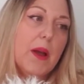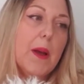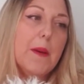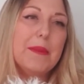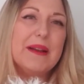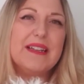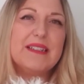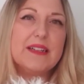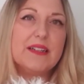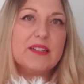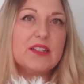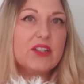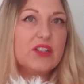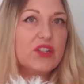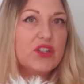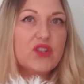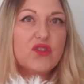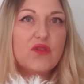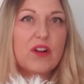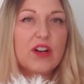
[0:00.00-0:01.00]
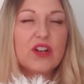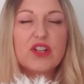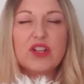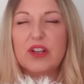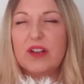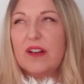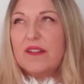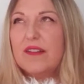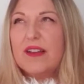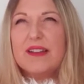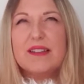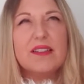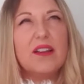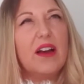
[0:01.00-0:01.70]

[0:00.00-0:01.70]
but it's under construction, and there's